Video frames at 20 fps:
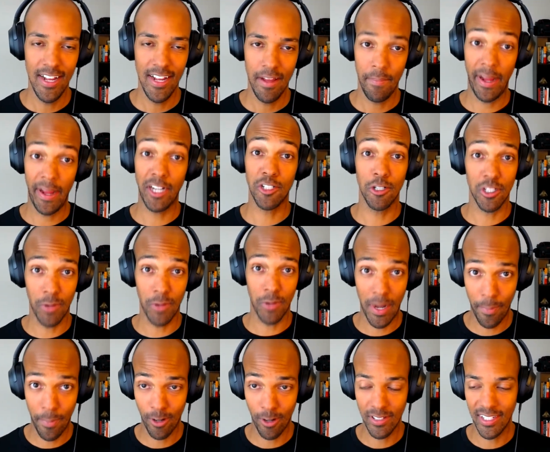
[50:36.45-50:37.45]
making sure it's the right
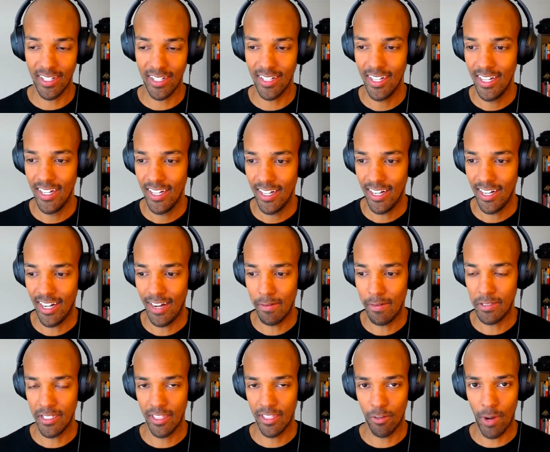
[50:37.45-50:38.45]
person,
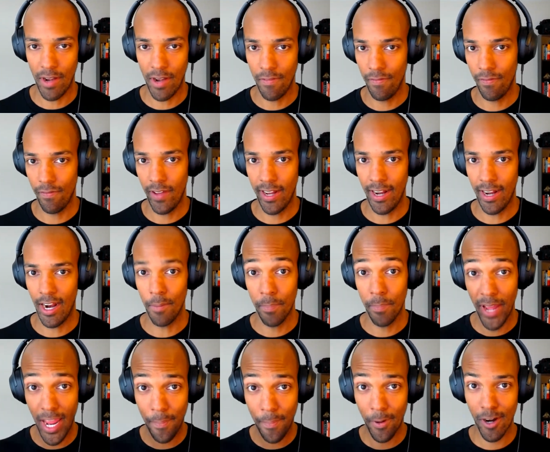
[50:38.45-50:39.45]
obviously the right fit on
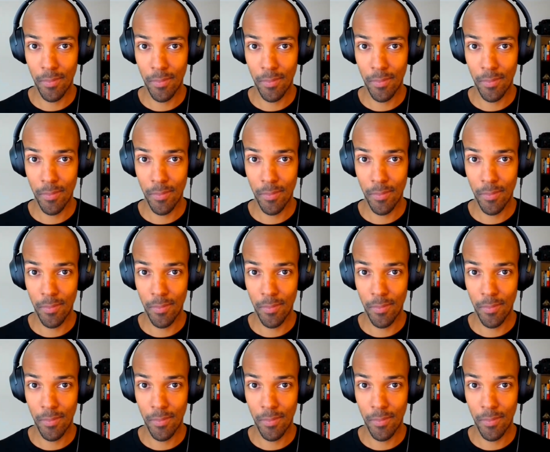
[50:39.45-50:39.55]
paper,